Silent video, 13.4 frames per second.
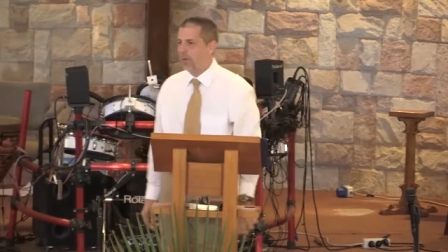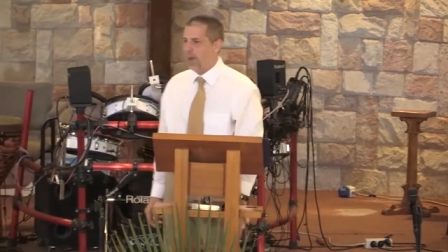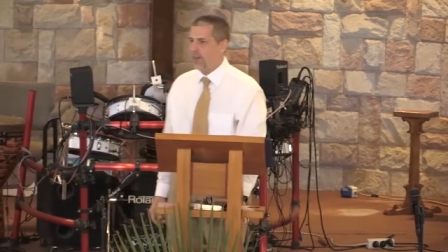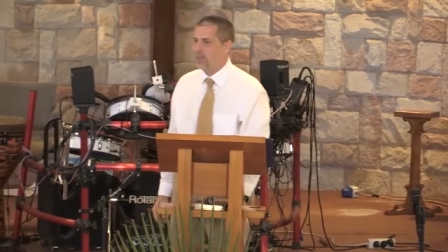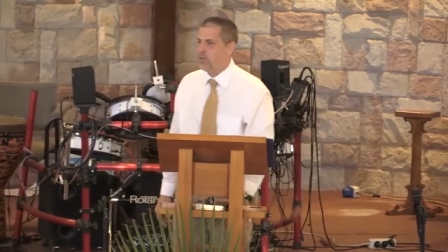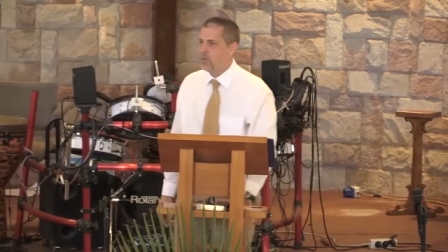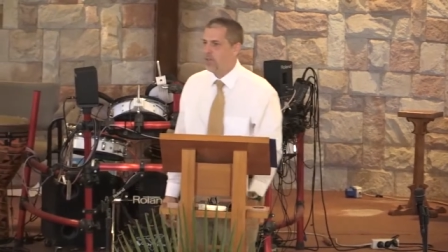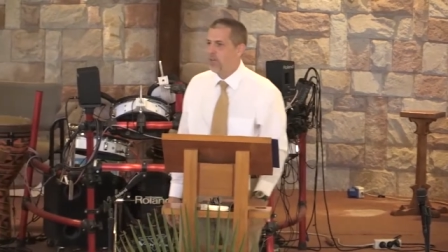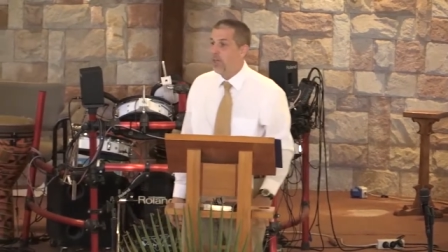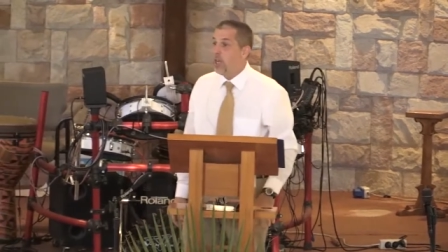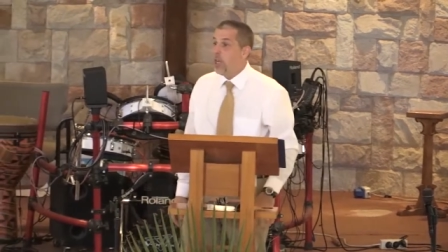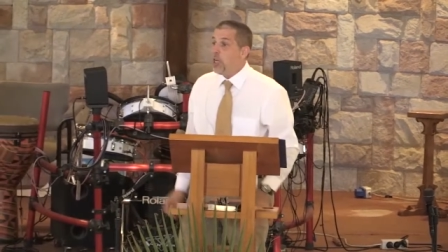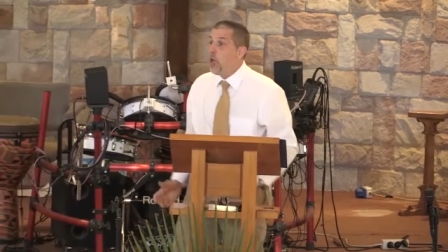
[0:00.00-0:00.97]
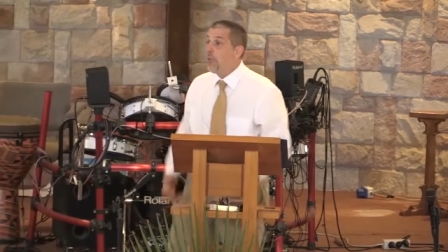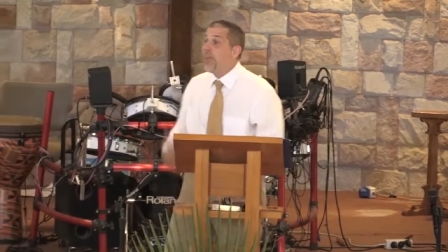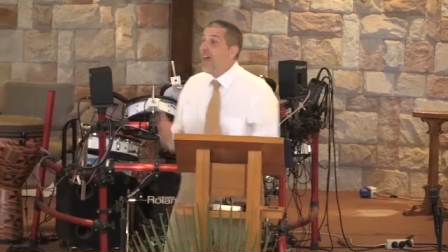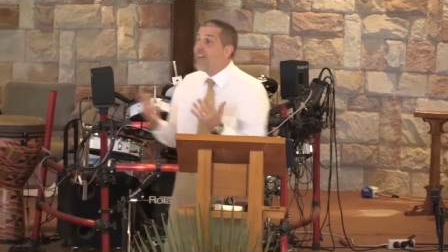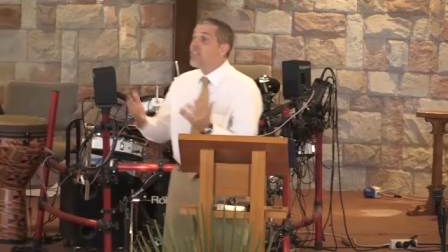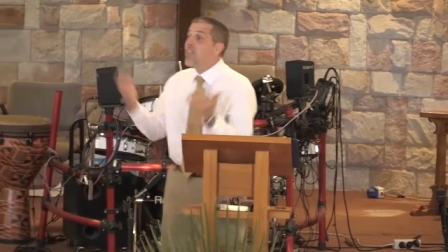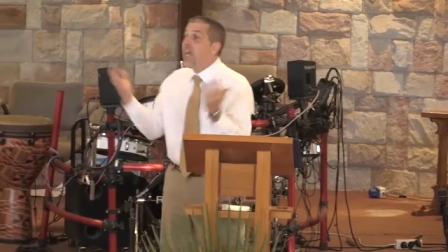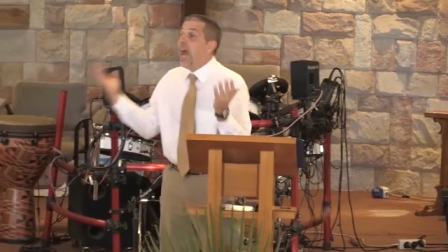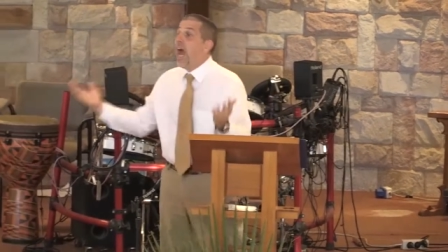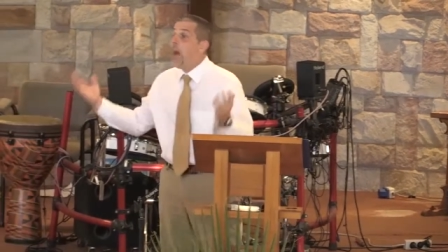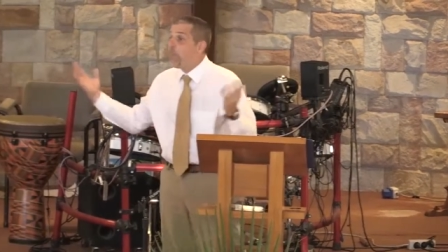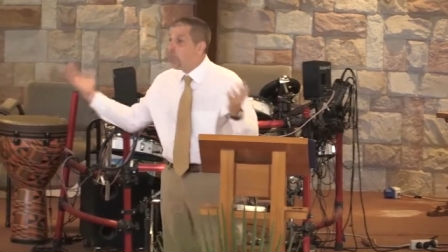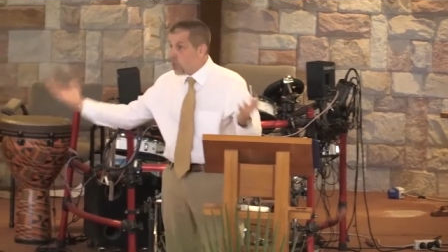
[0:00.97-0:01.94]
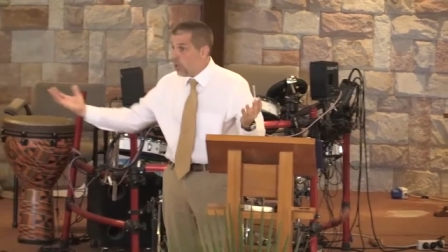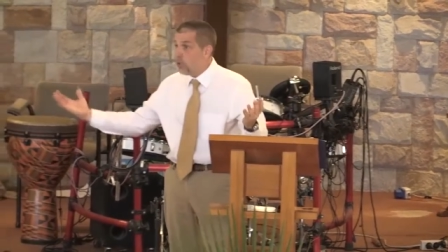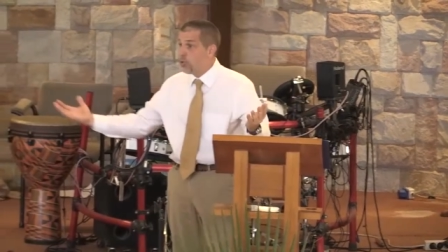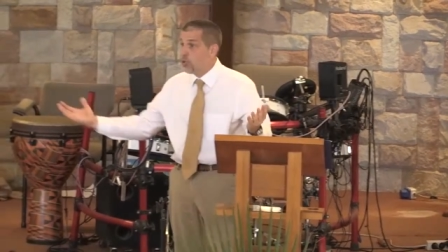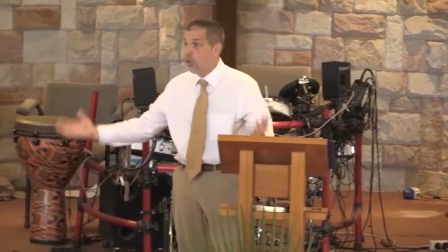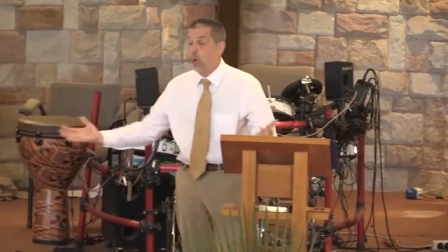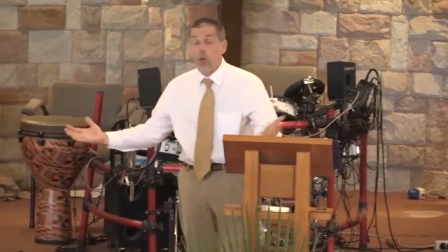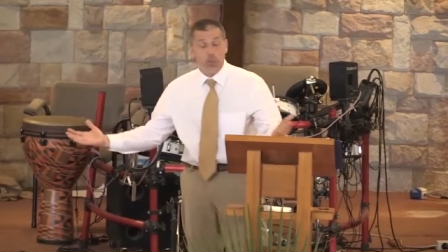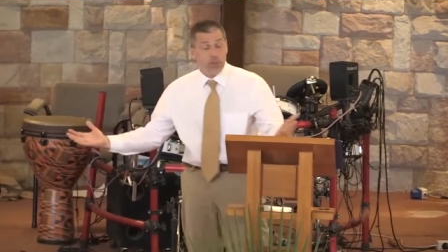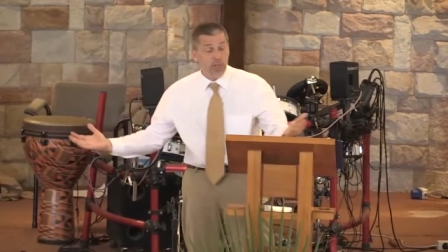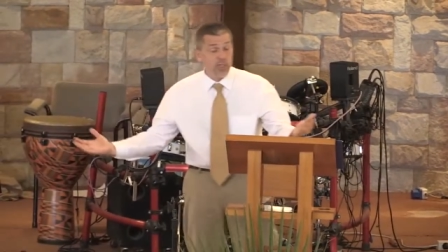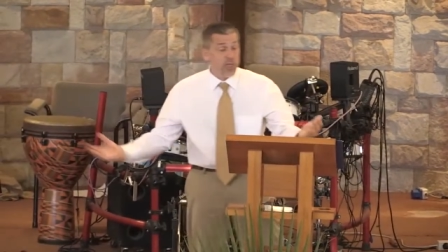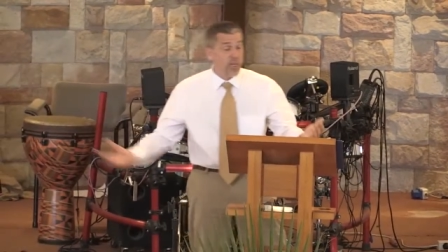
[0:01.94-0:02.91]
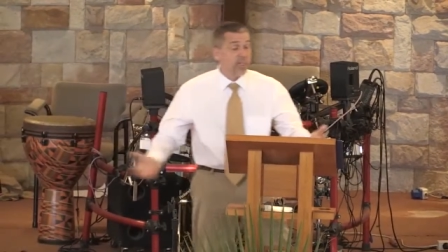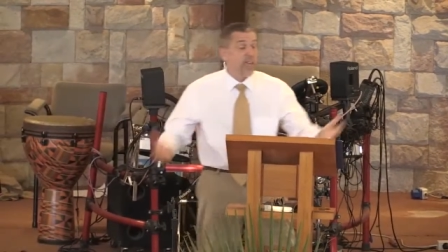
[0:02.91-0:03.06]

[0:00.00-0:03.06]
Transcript: place. You know, that is an absolute truth, isn't